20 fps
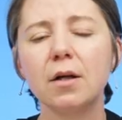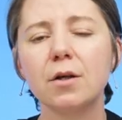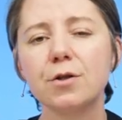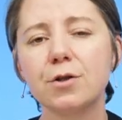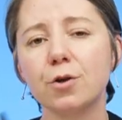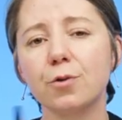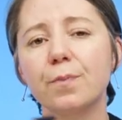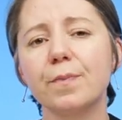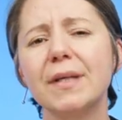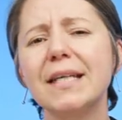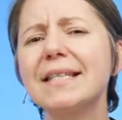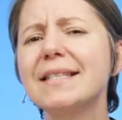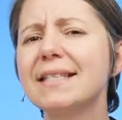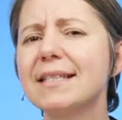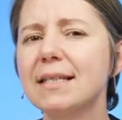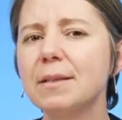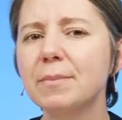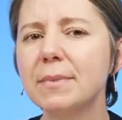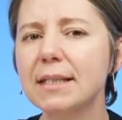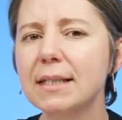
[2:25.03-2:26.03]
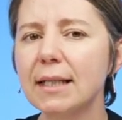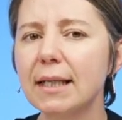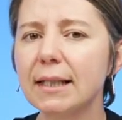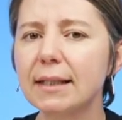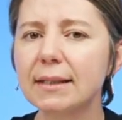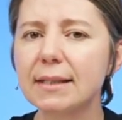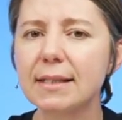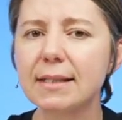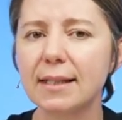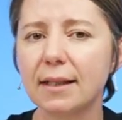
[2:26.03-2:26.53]
So it seems
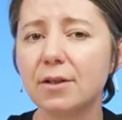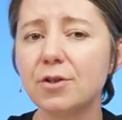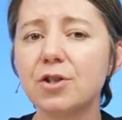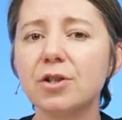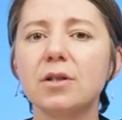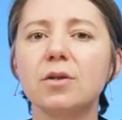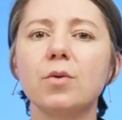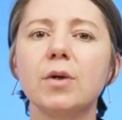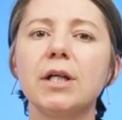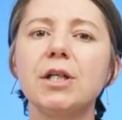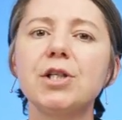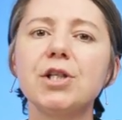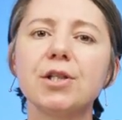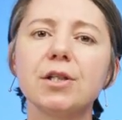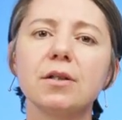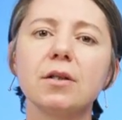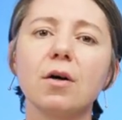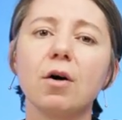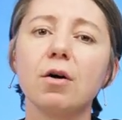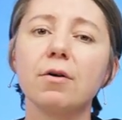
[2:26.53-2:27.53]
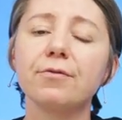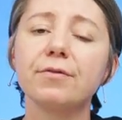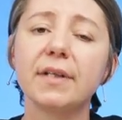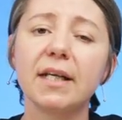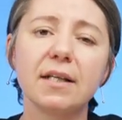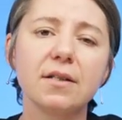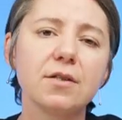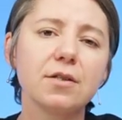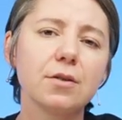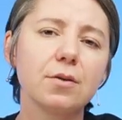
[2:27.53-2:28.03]
like the second generation of
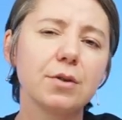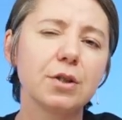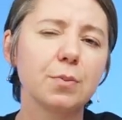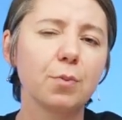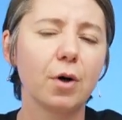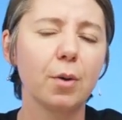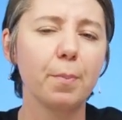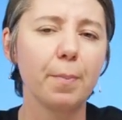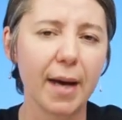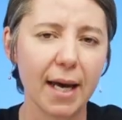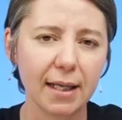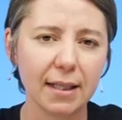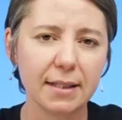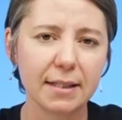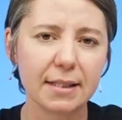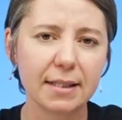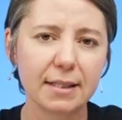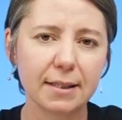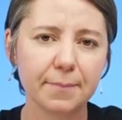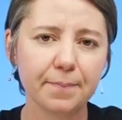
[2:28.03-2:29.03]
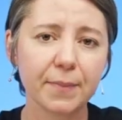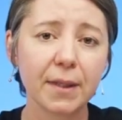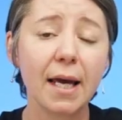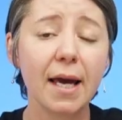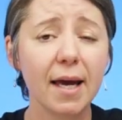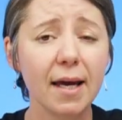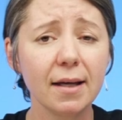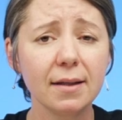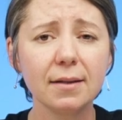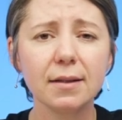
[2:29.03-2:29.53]
Tensor is more balanced.
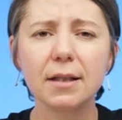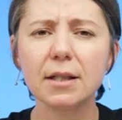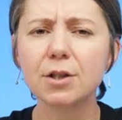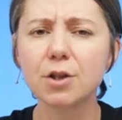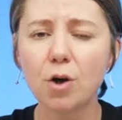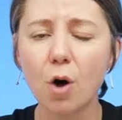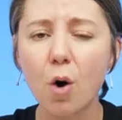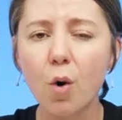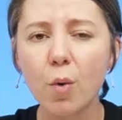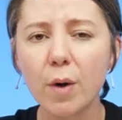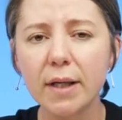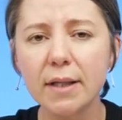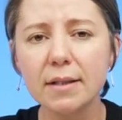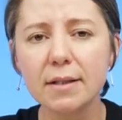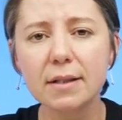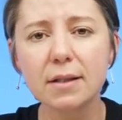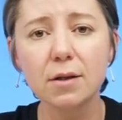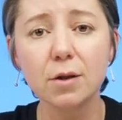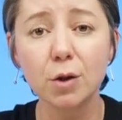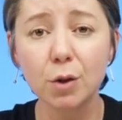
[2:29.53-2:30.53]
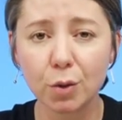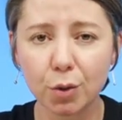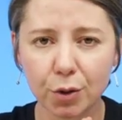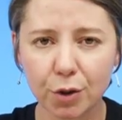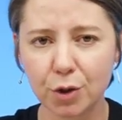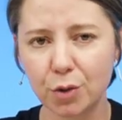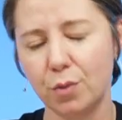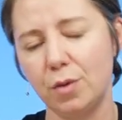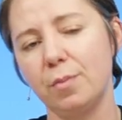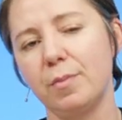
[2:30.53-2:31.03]
And it's always good
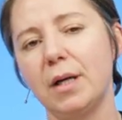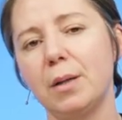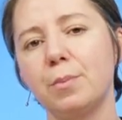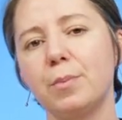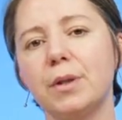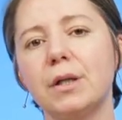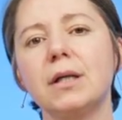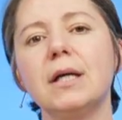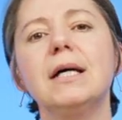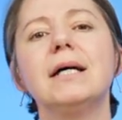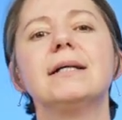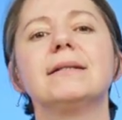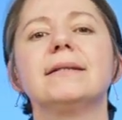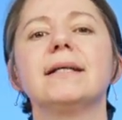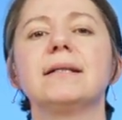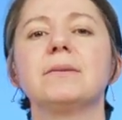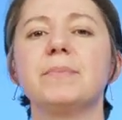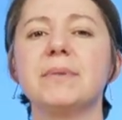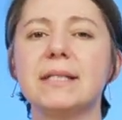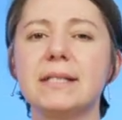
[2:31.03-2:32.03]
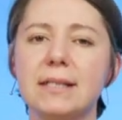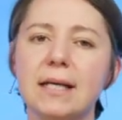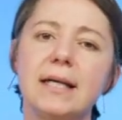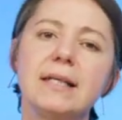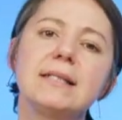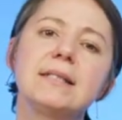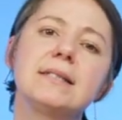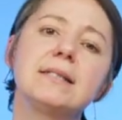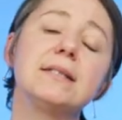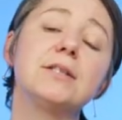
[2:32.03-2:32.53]
to remember that
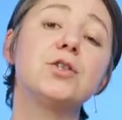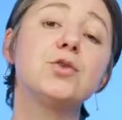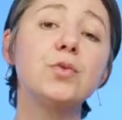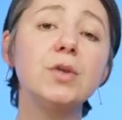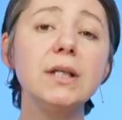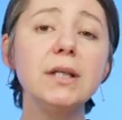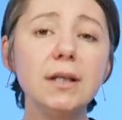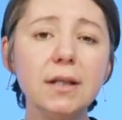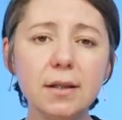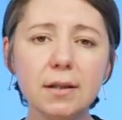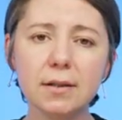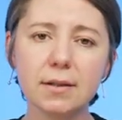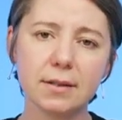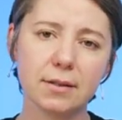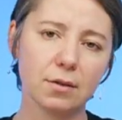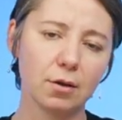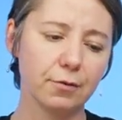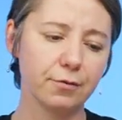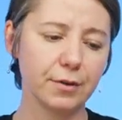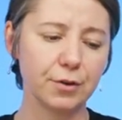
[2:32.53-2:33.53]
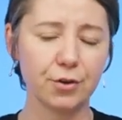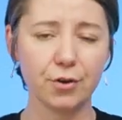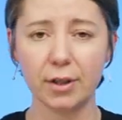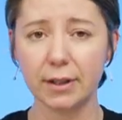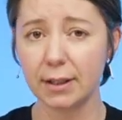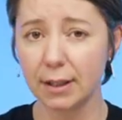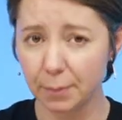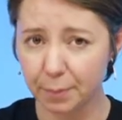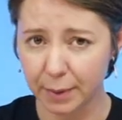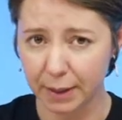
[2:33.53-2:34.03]
besides the 3 years of
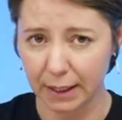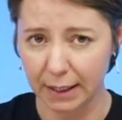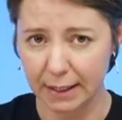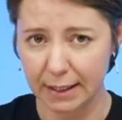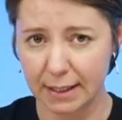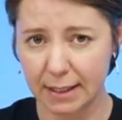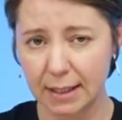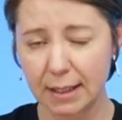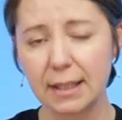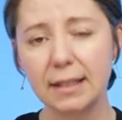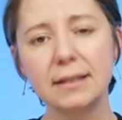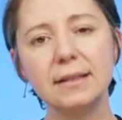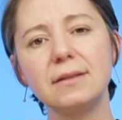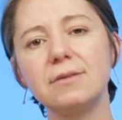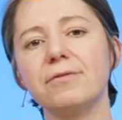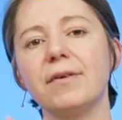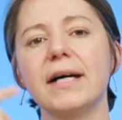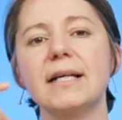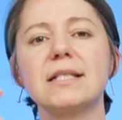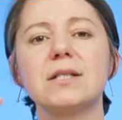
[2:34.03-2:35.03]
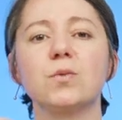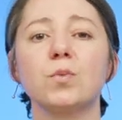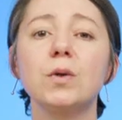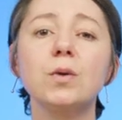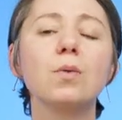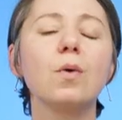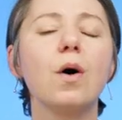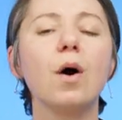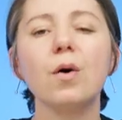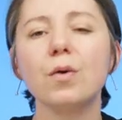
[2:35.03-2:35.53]
Android updates, the device
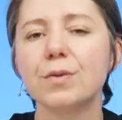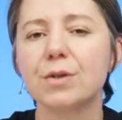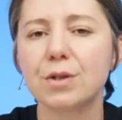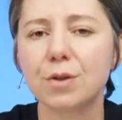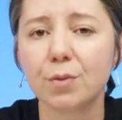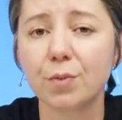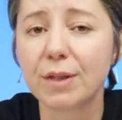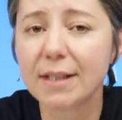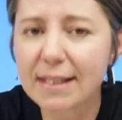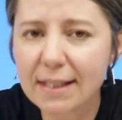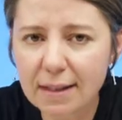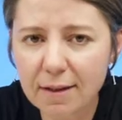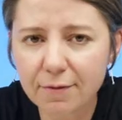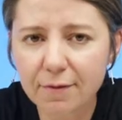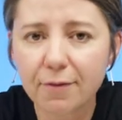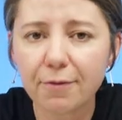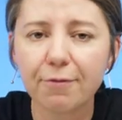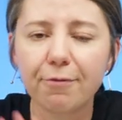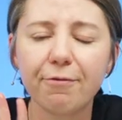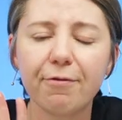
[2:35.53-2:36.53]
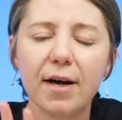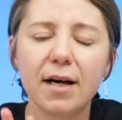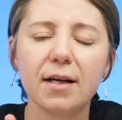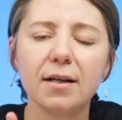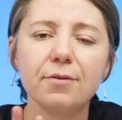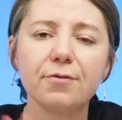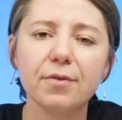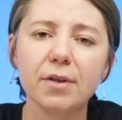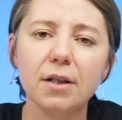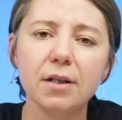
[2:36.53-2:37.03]
will also receive
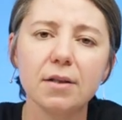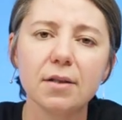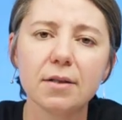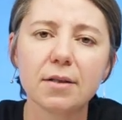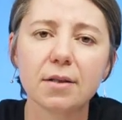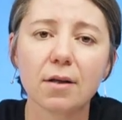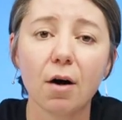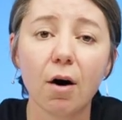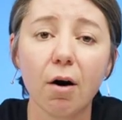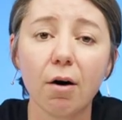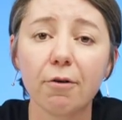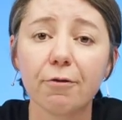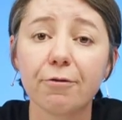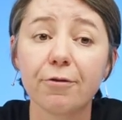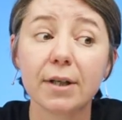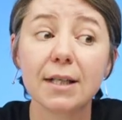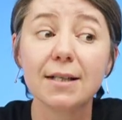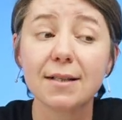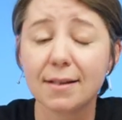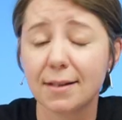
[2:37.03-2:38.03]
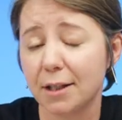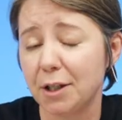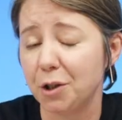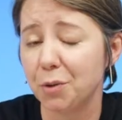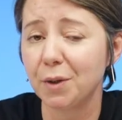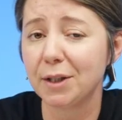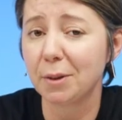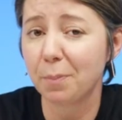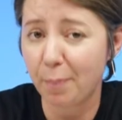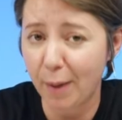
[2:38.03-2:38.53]
5 years of
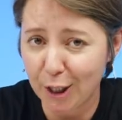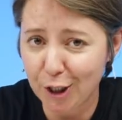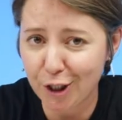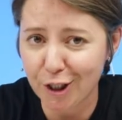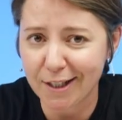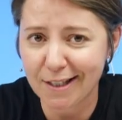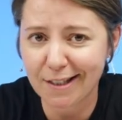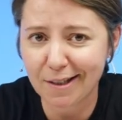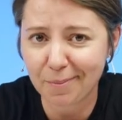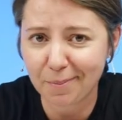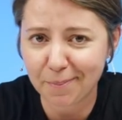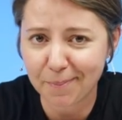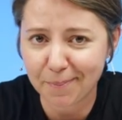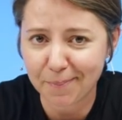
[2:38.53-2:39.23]
security patches.